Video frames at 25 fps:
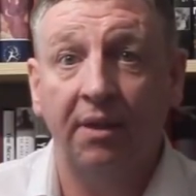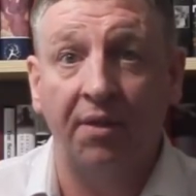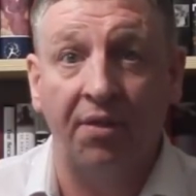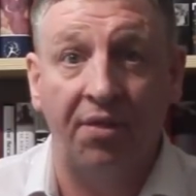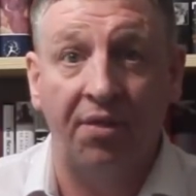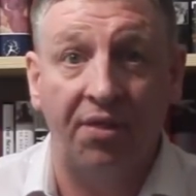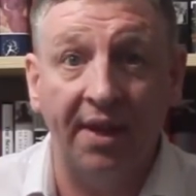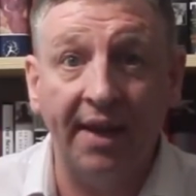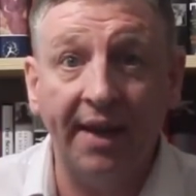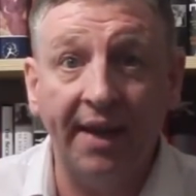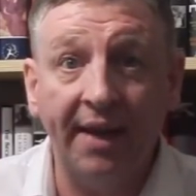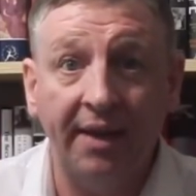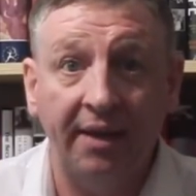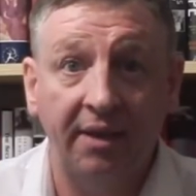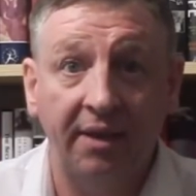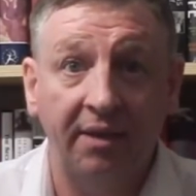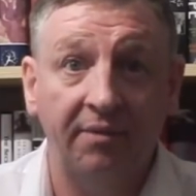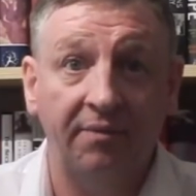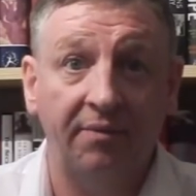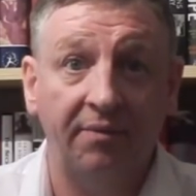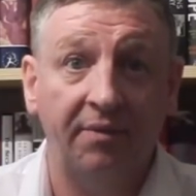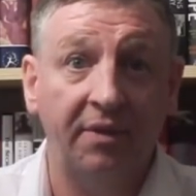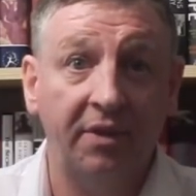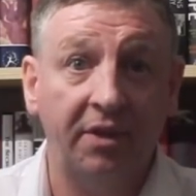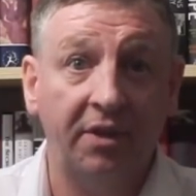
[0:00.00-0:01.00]
they
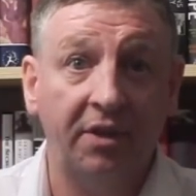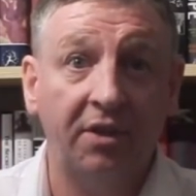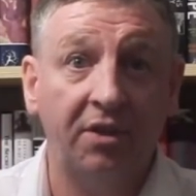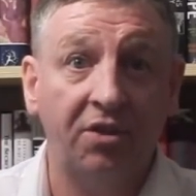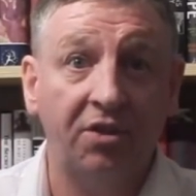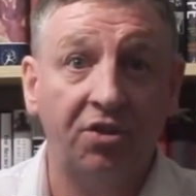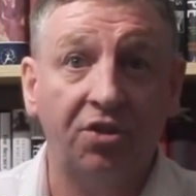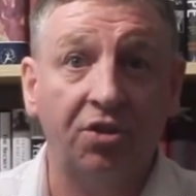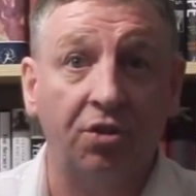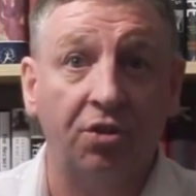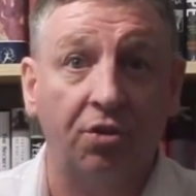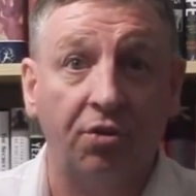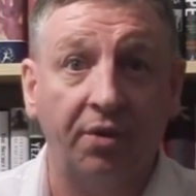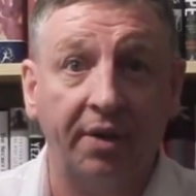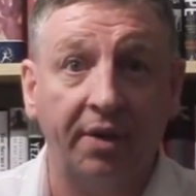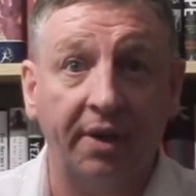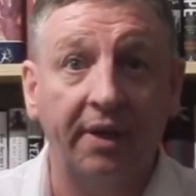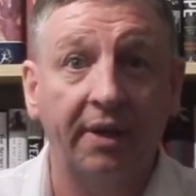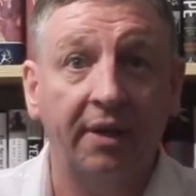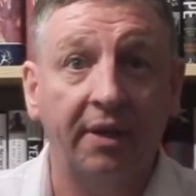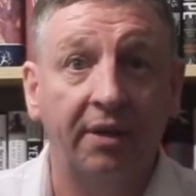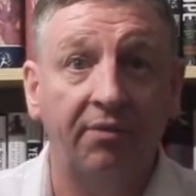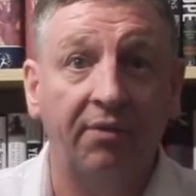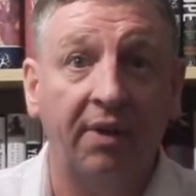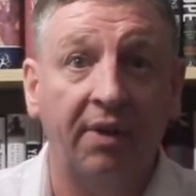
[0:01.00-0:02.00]
saw
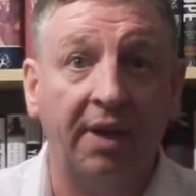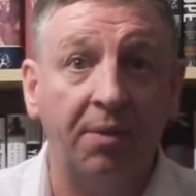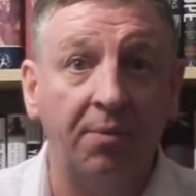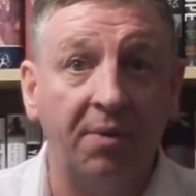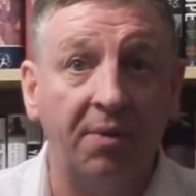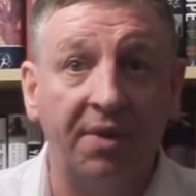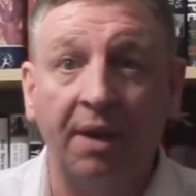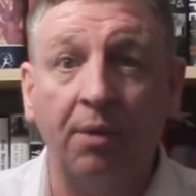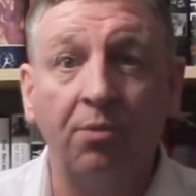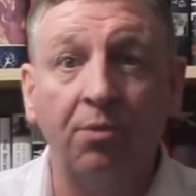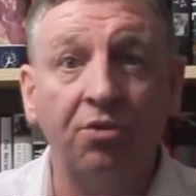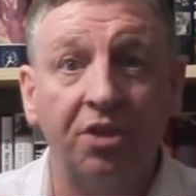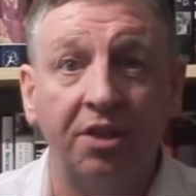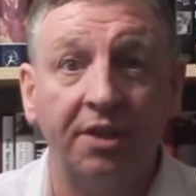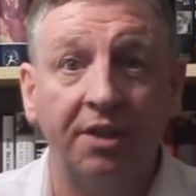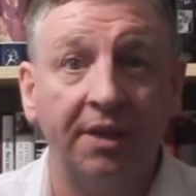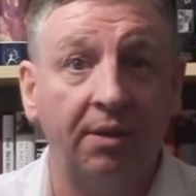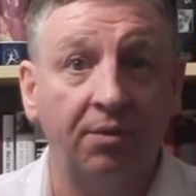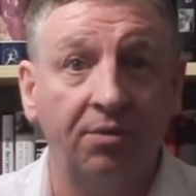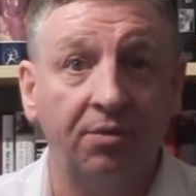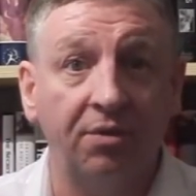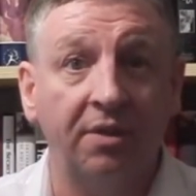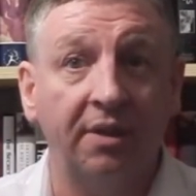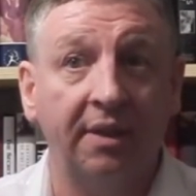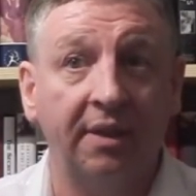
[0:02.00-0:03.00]
it, right? Without a
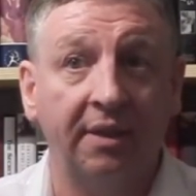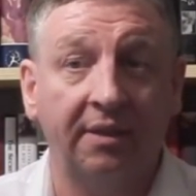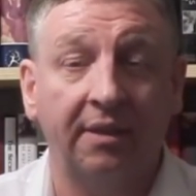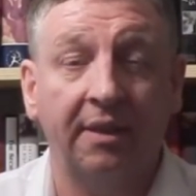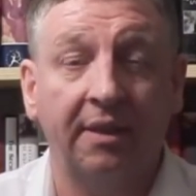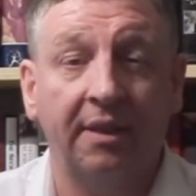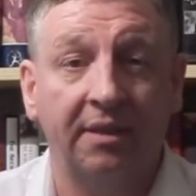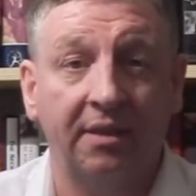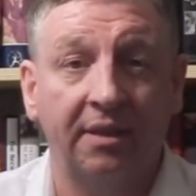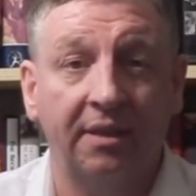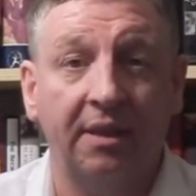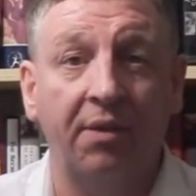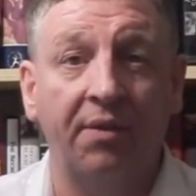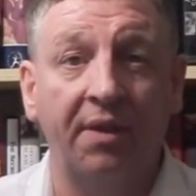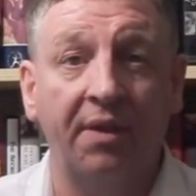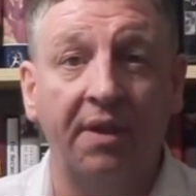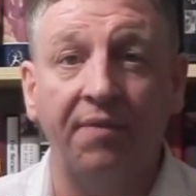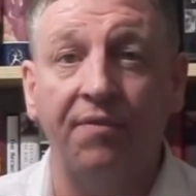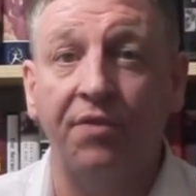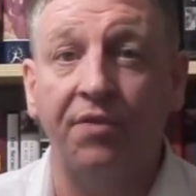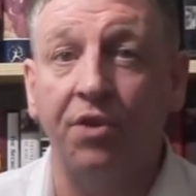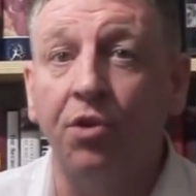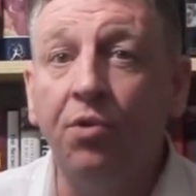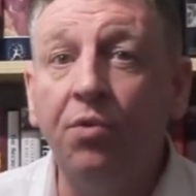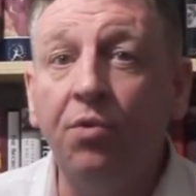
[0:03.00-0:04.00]
doubt, that's how they
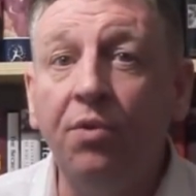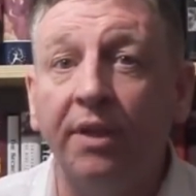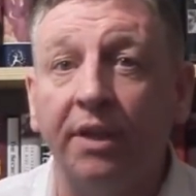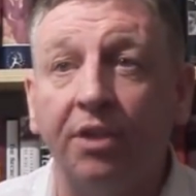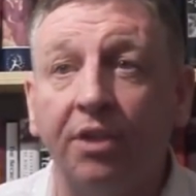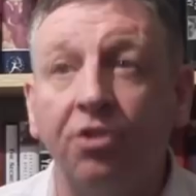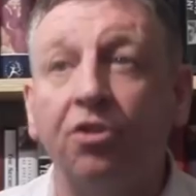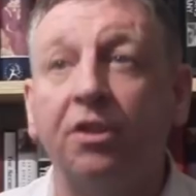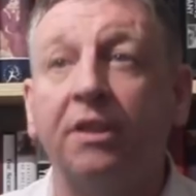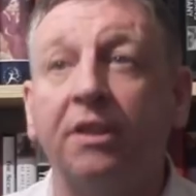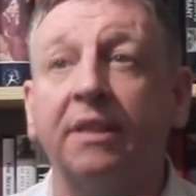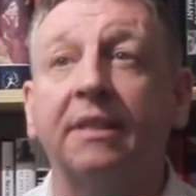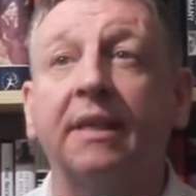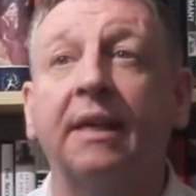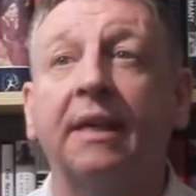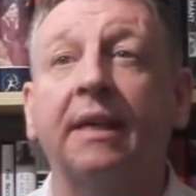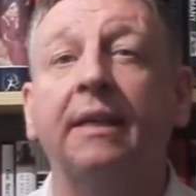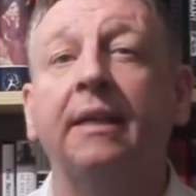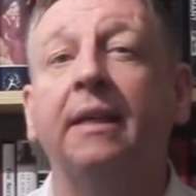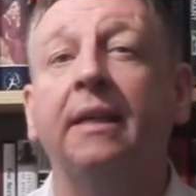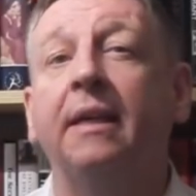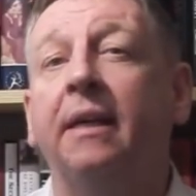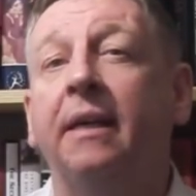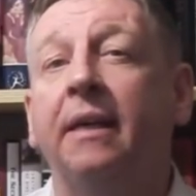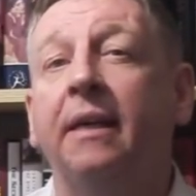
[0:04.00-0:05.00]
viewed it, should I
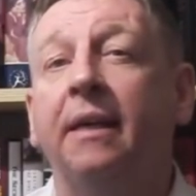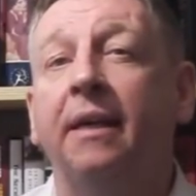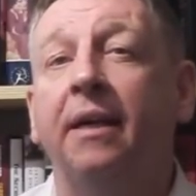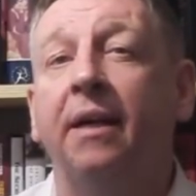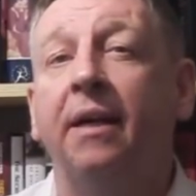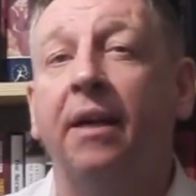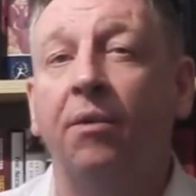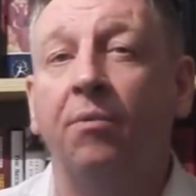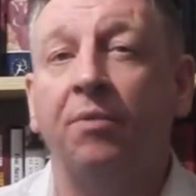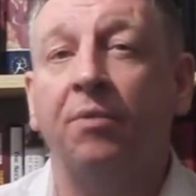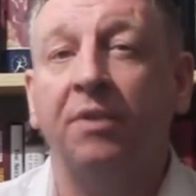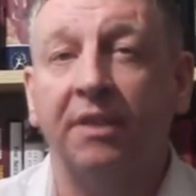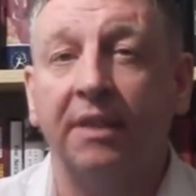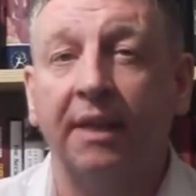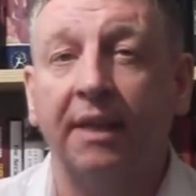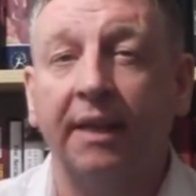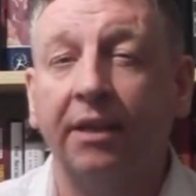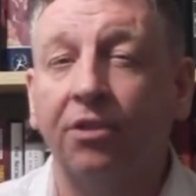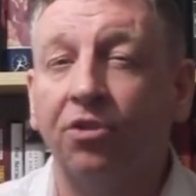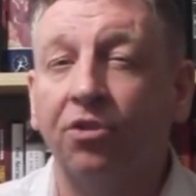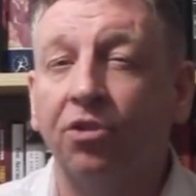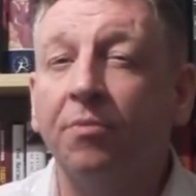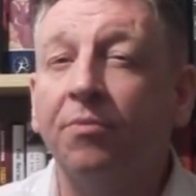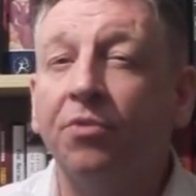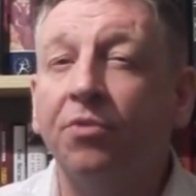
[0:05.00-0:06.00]
say. It was
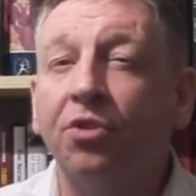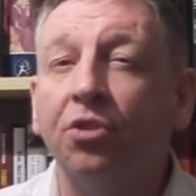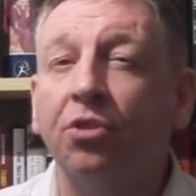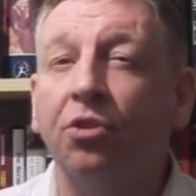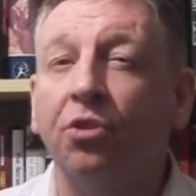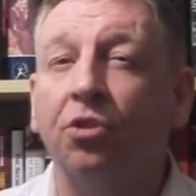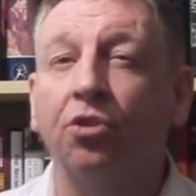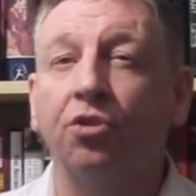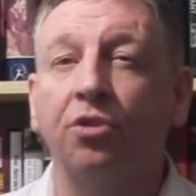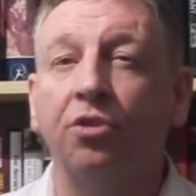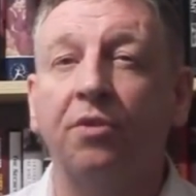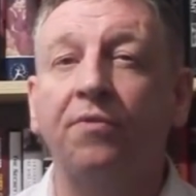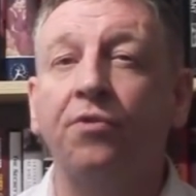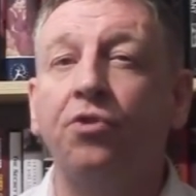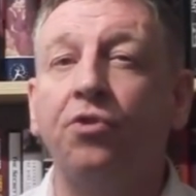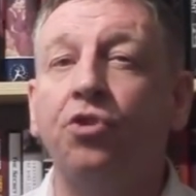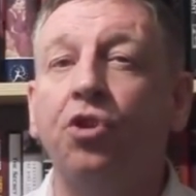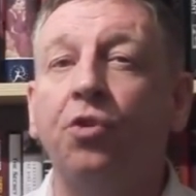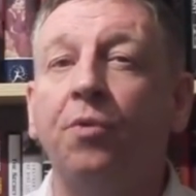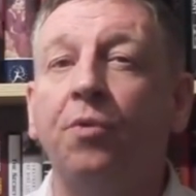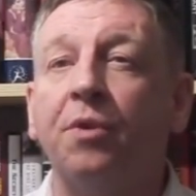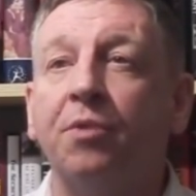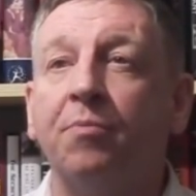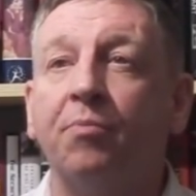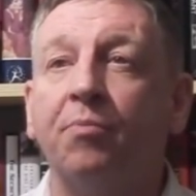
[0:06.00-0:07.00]
like some sort of
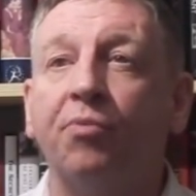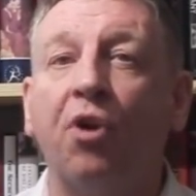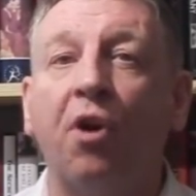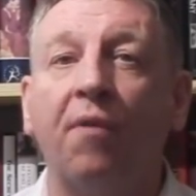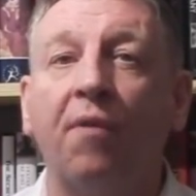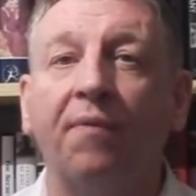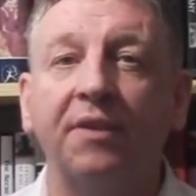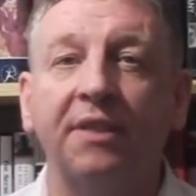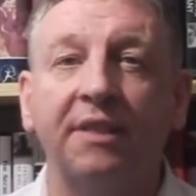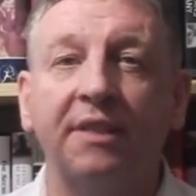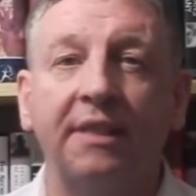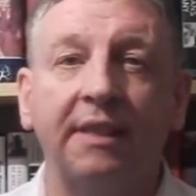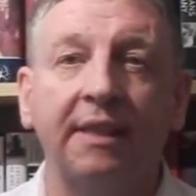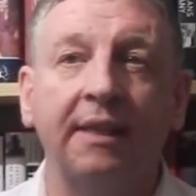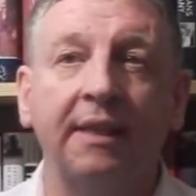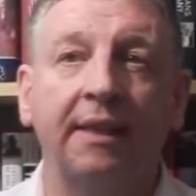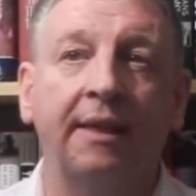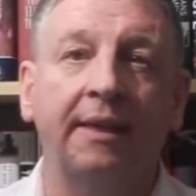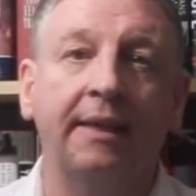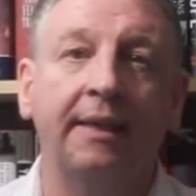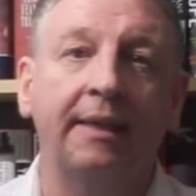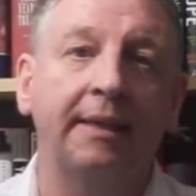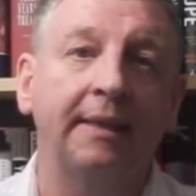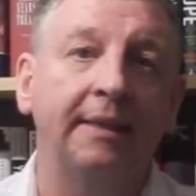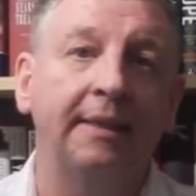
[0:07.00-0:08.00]
Jewish prophecy,
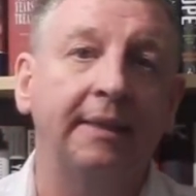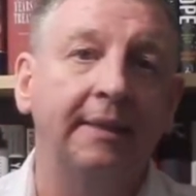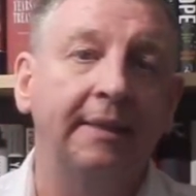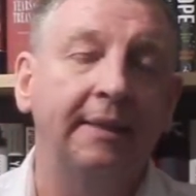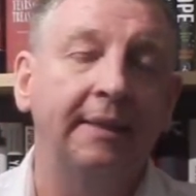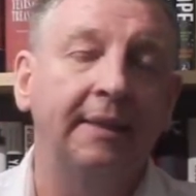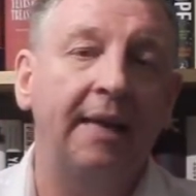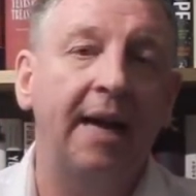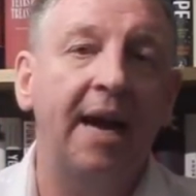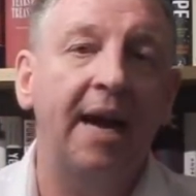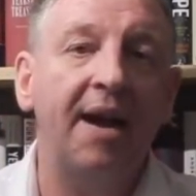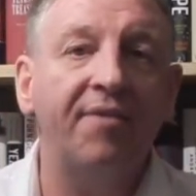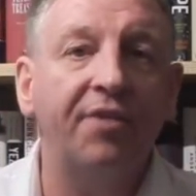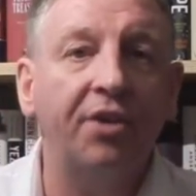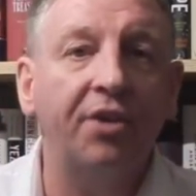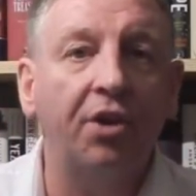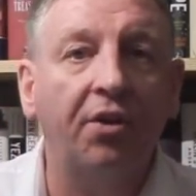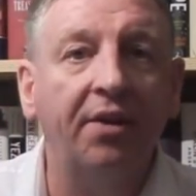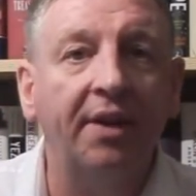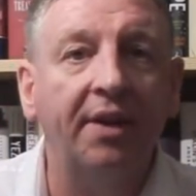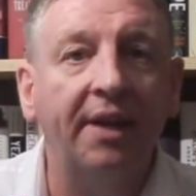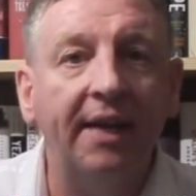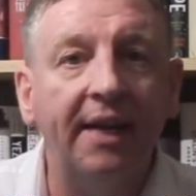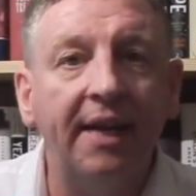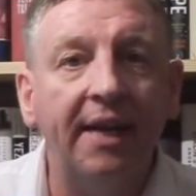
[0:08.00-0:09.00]
like heaven
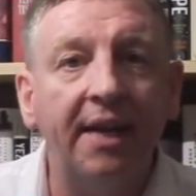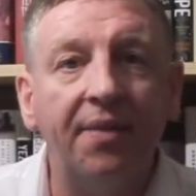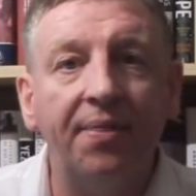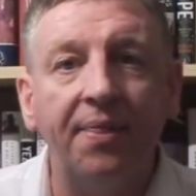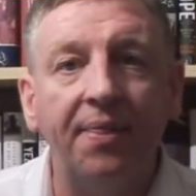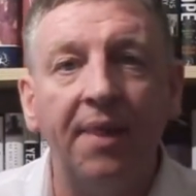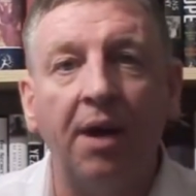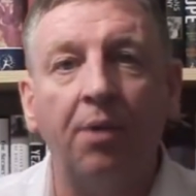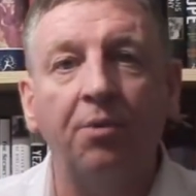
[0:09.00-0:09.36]
on earth